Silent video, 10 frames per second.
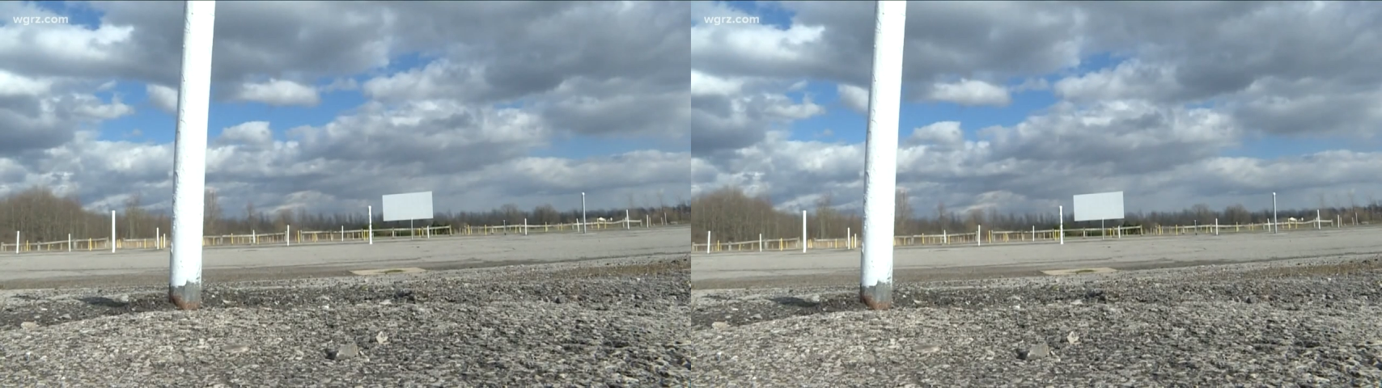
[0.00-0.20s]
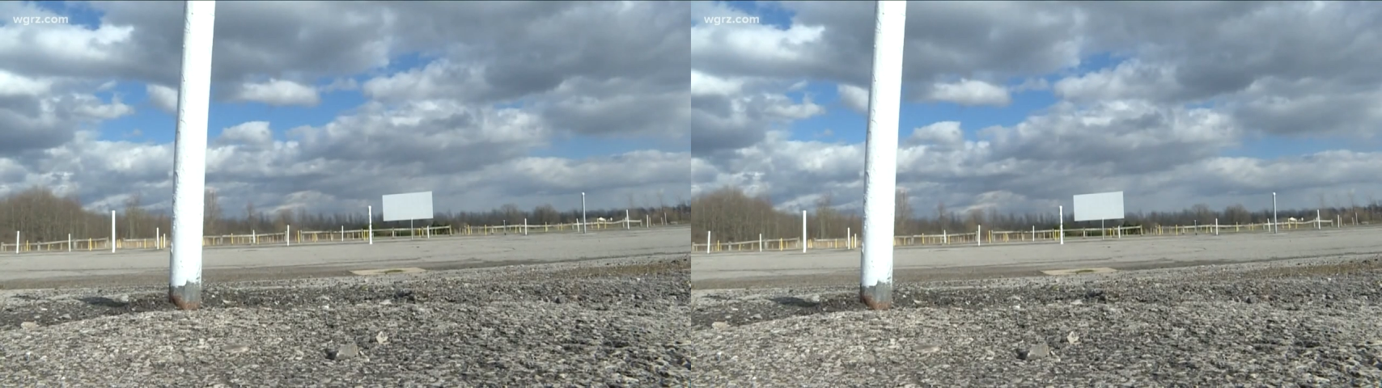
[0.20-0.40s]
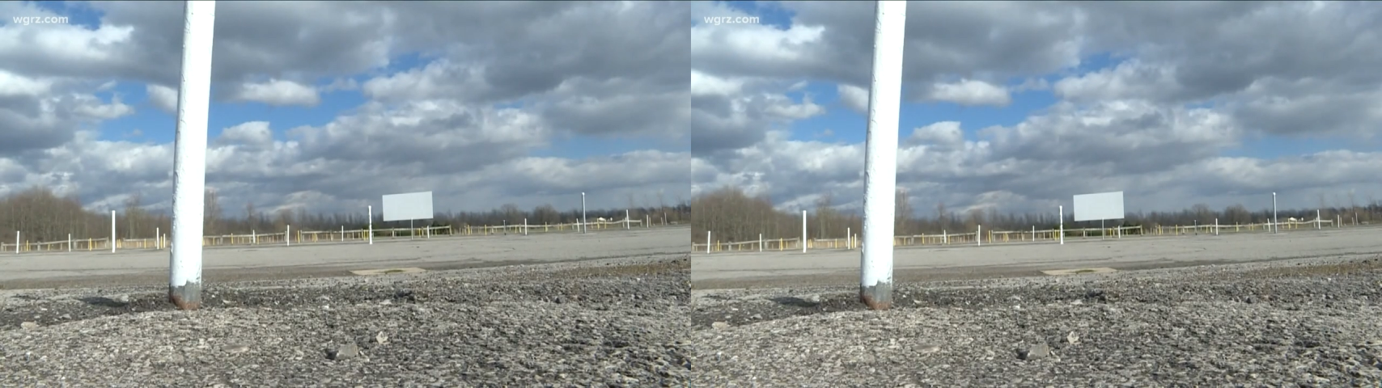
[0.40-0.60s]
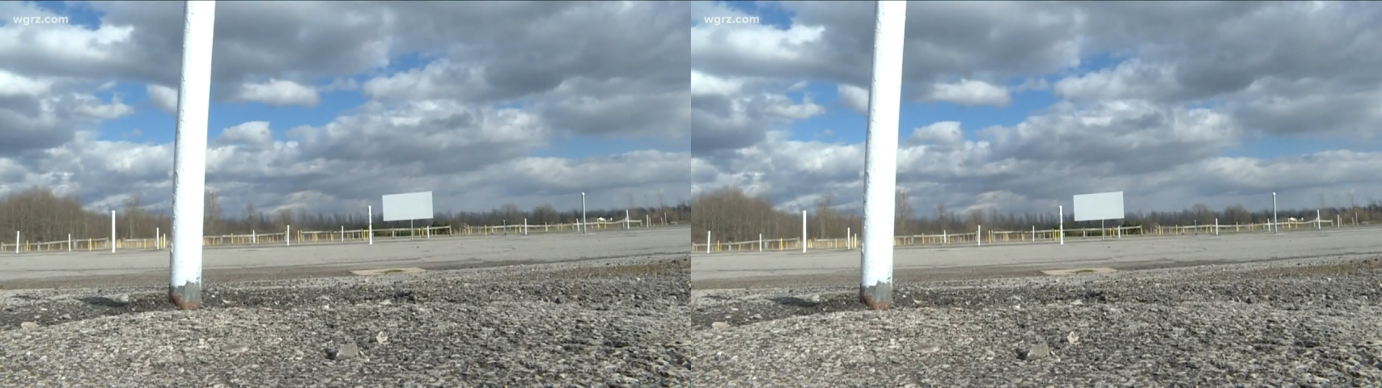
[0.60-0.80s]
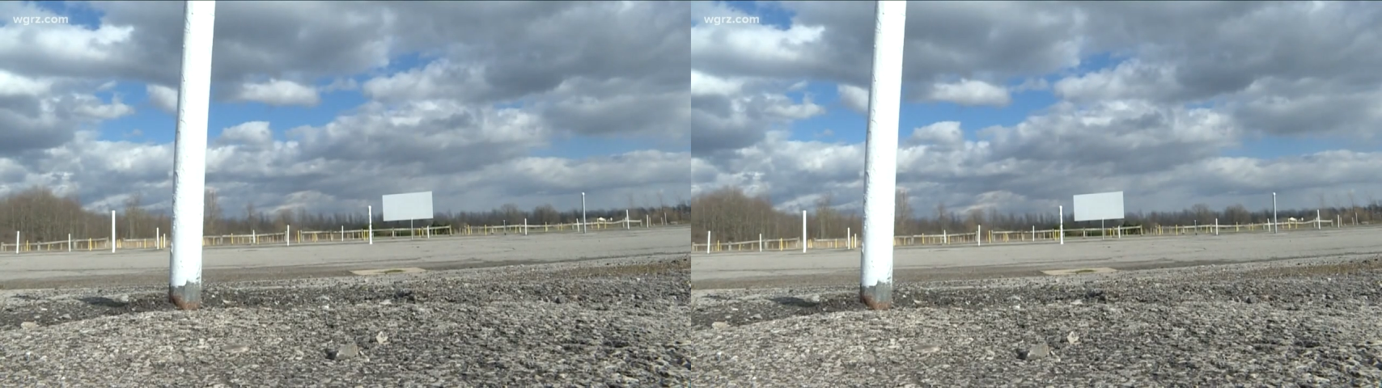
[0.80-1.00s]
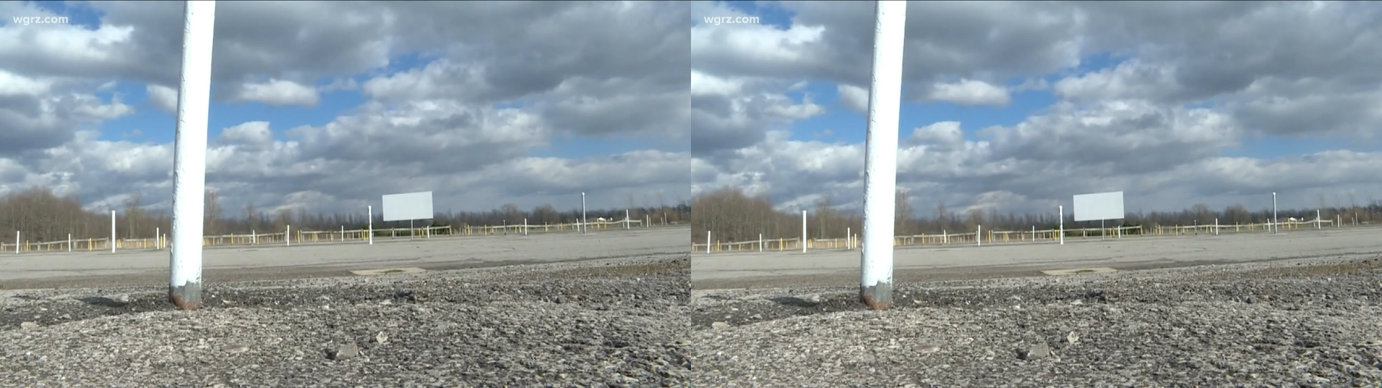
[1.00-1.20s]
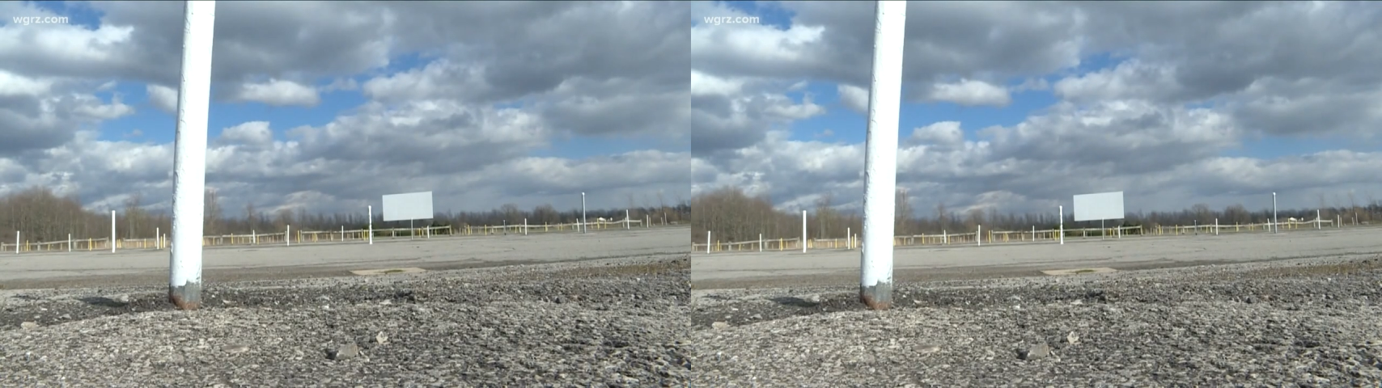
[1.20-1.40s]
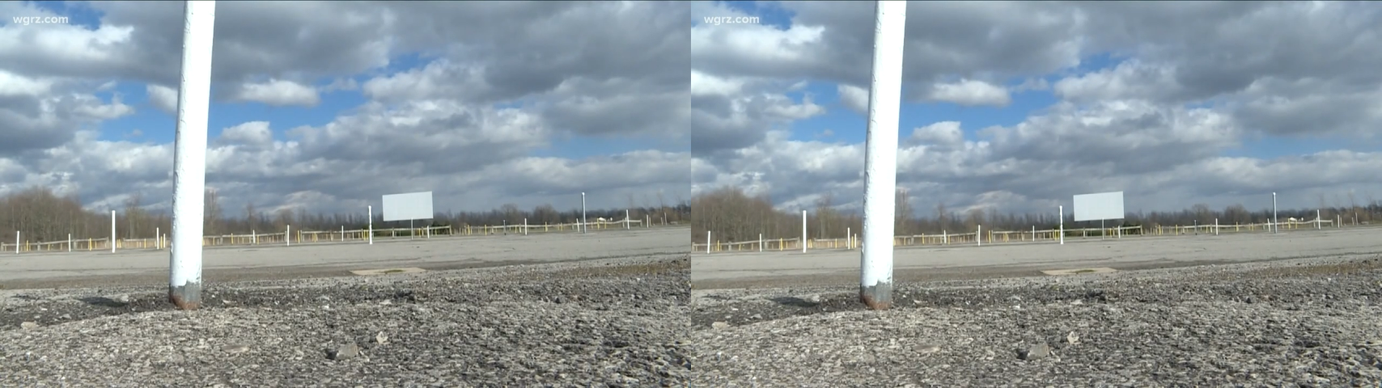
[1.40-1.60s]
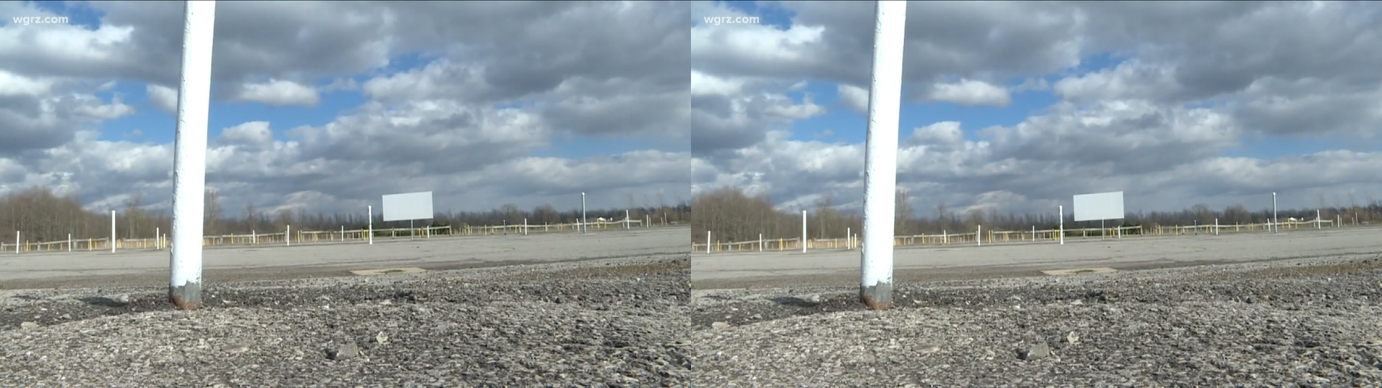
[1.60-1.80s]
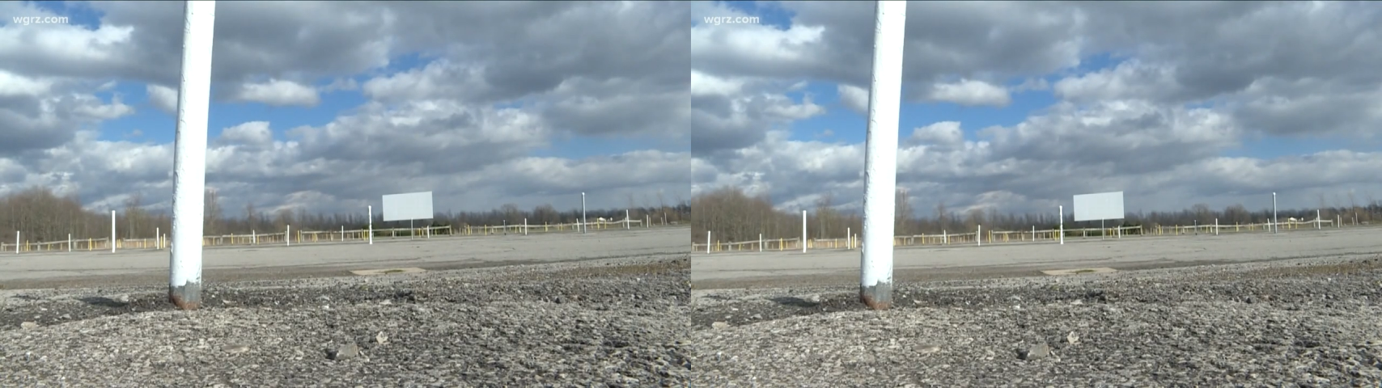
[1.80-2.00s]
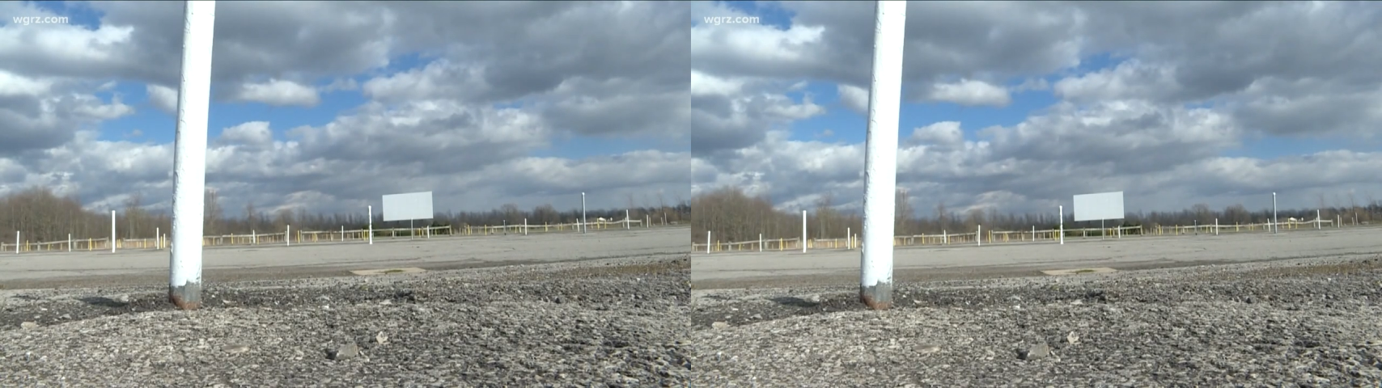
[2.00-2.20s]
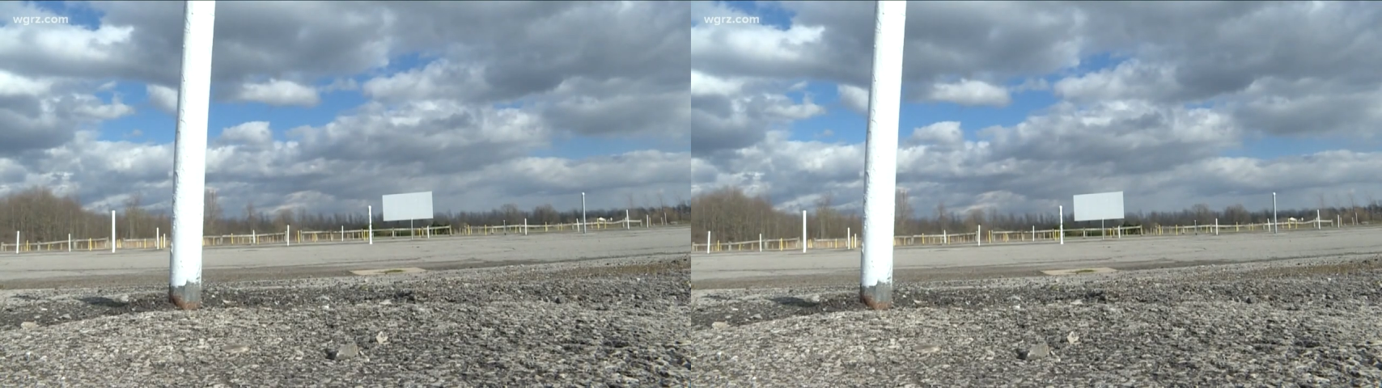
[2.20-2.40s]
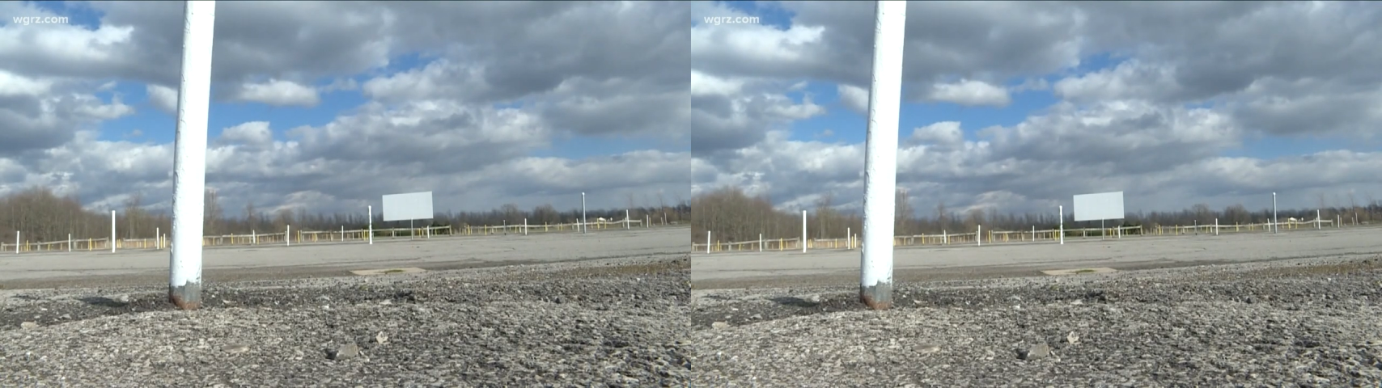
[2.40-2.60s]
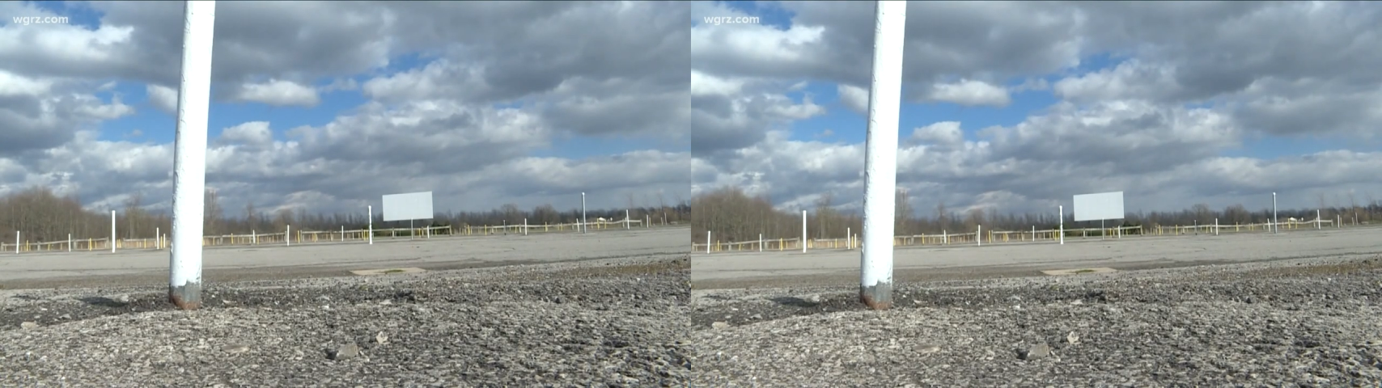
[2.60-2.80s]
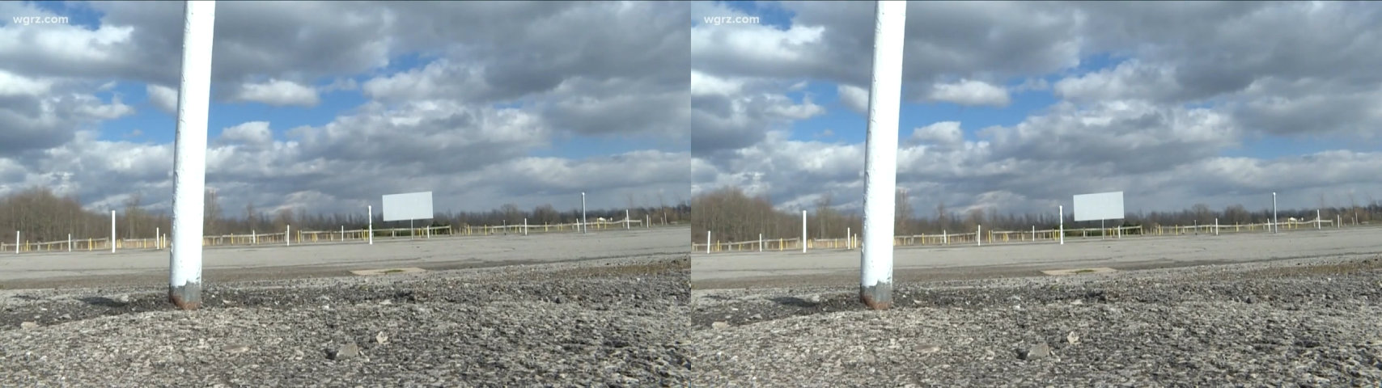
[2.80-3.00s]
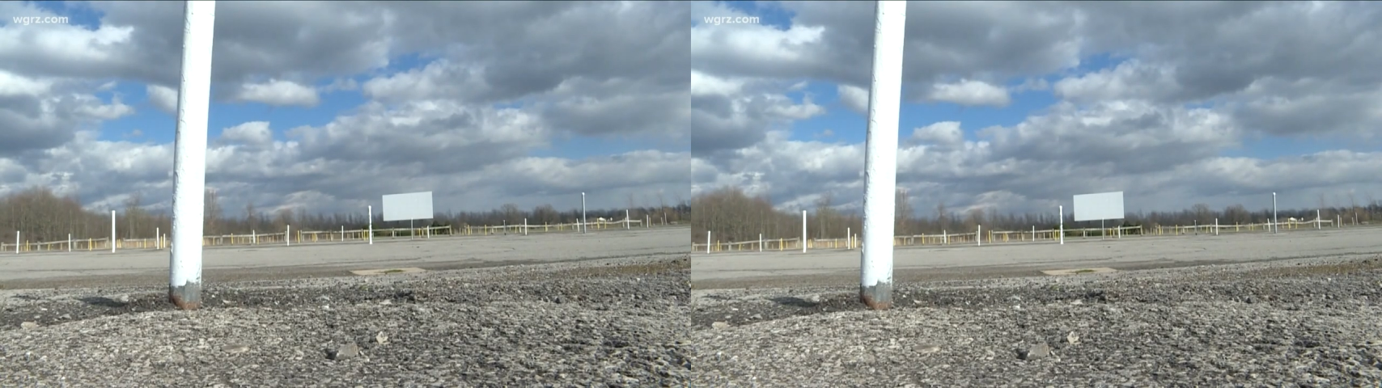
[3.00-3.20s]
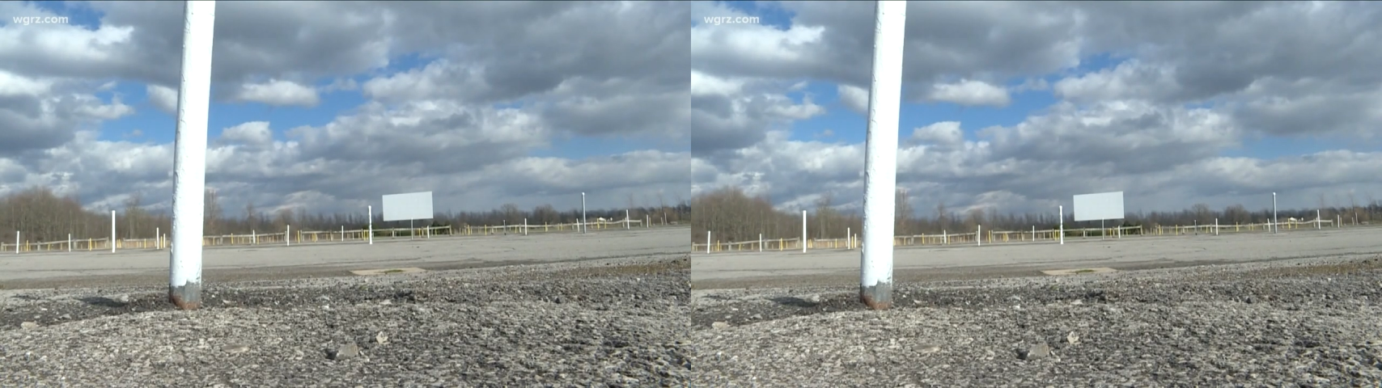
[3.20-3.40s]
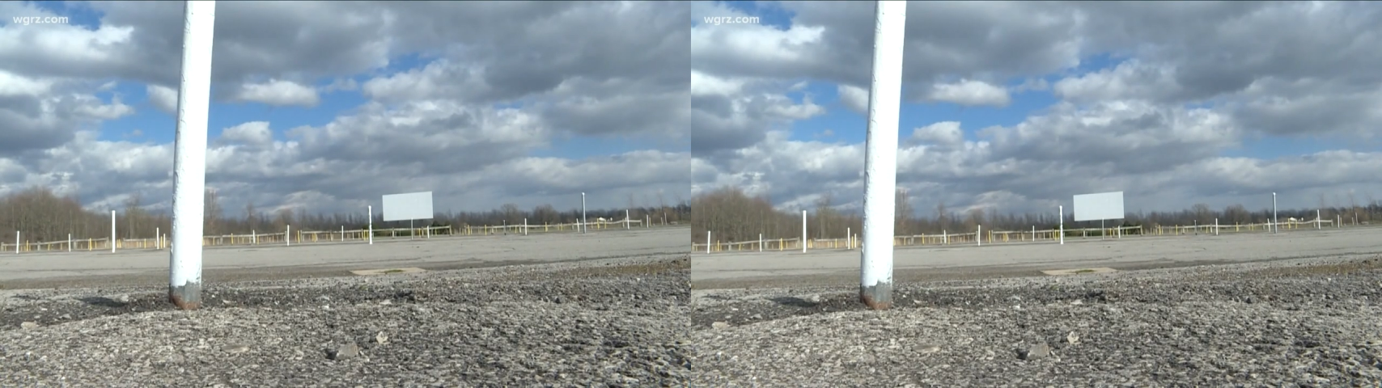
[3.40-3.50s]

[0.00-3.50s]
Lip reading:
[unreadable: no face in view]